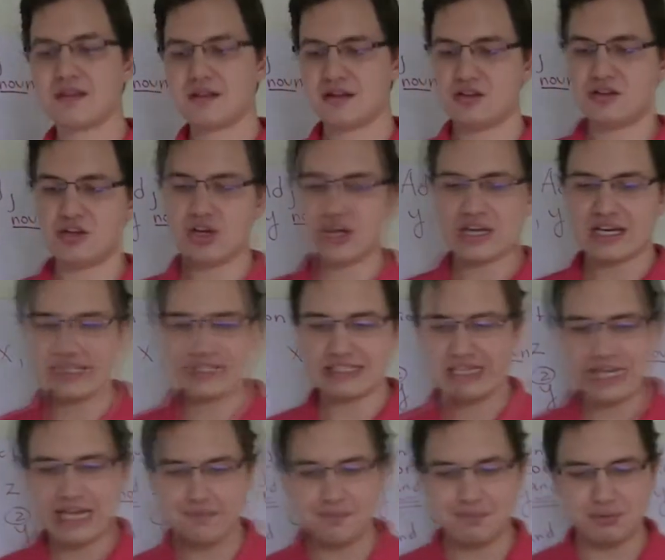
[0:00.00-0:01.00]
Look at
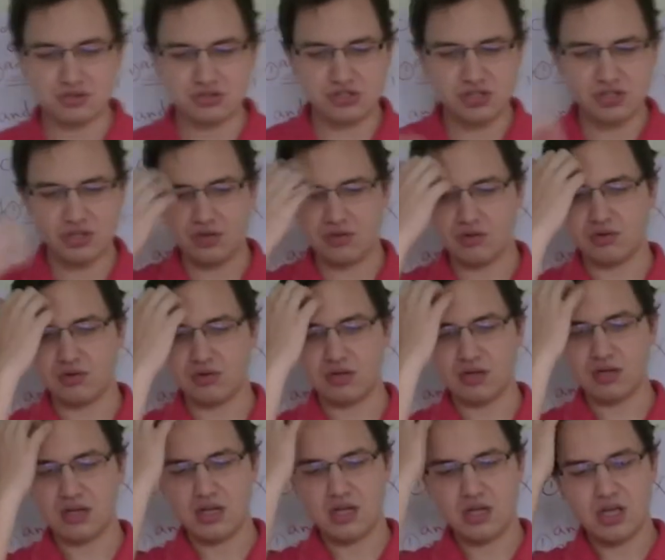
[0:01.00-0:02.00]
example
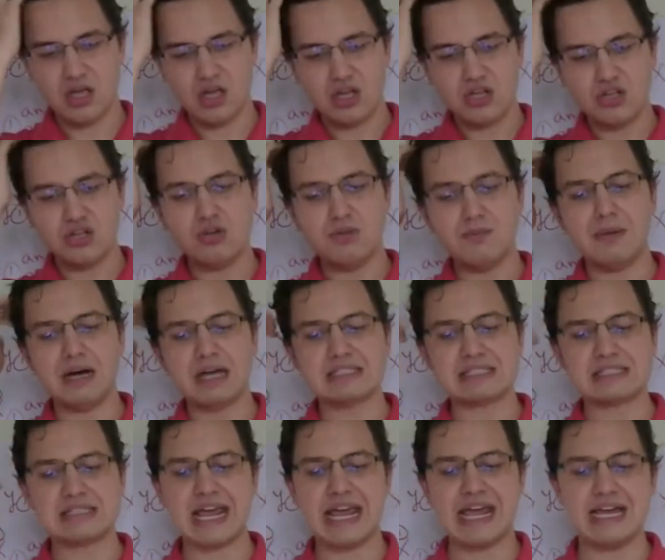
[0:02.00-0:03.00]
2. You
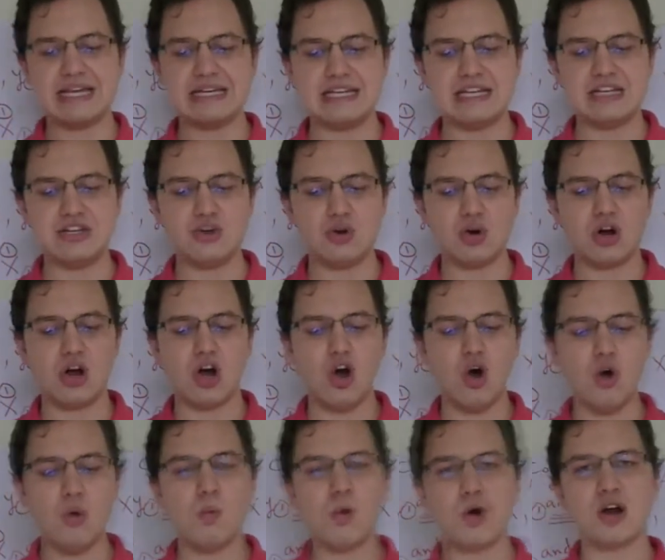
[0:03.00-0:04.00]
must hand in your
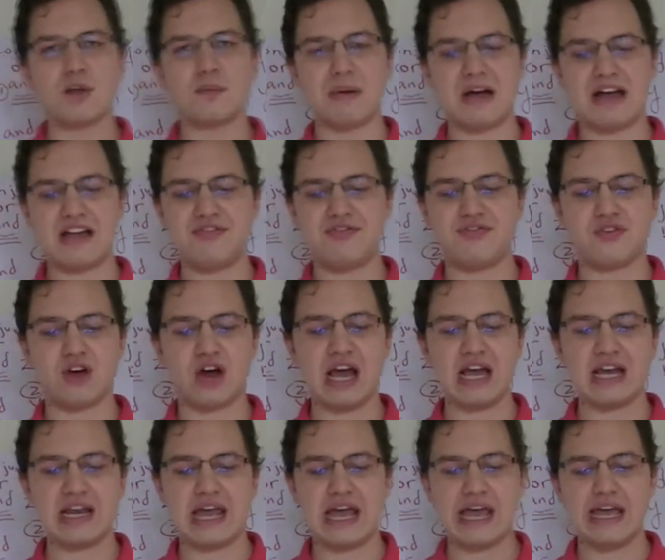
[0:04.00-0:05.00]
homework by
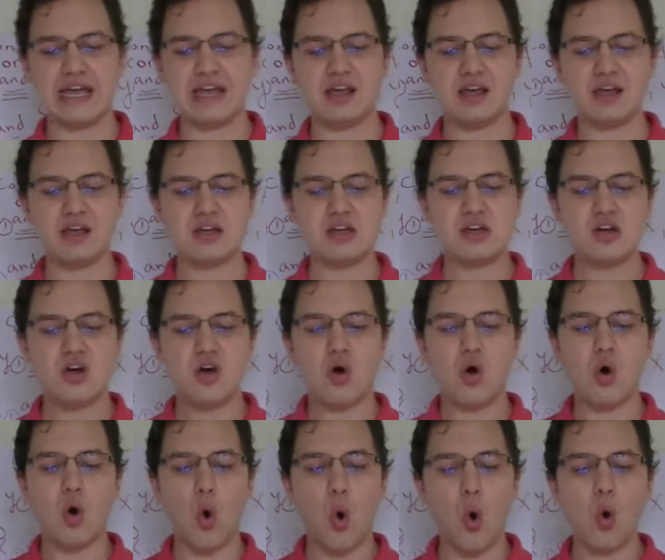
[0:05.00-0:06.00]
Friday
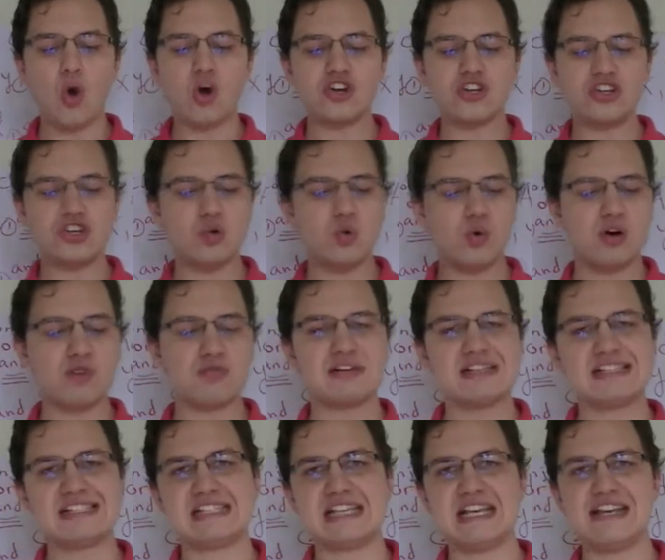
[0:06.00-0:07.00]
or you will
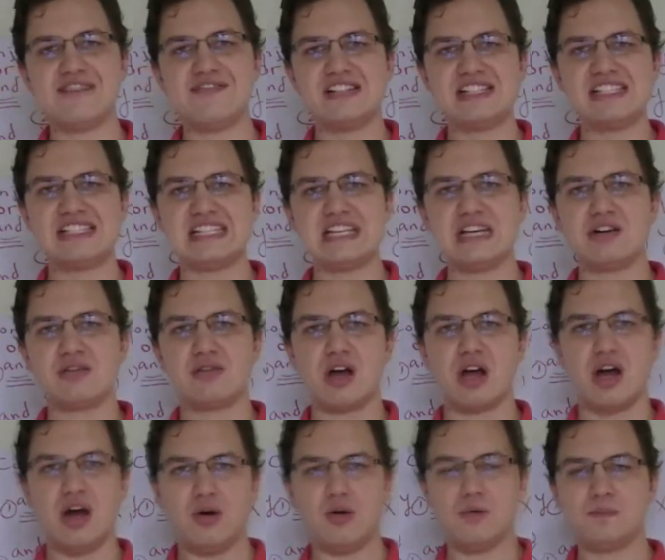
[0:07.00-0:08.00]
receive a
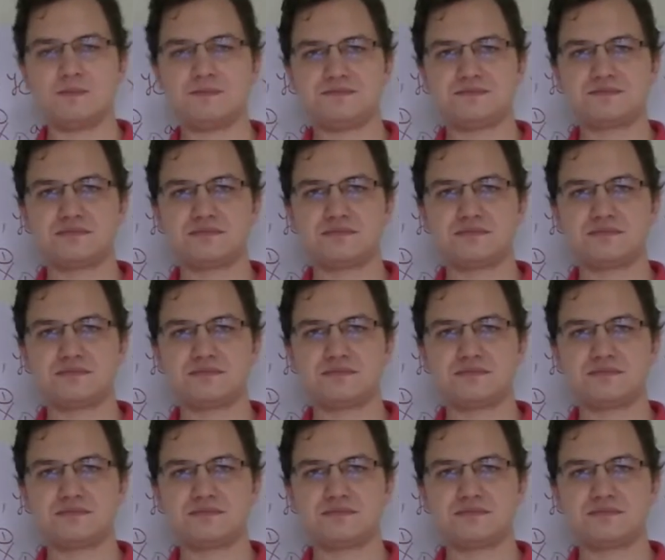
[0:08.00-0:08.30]
0.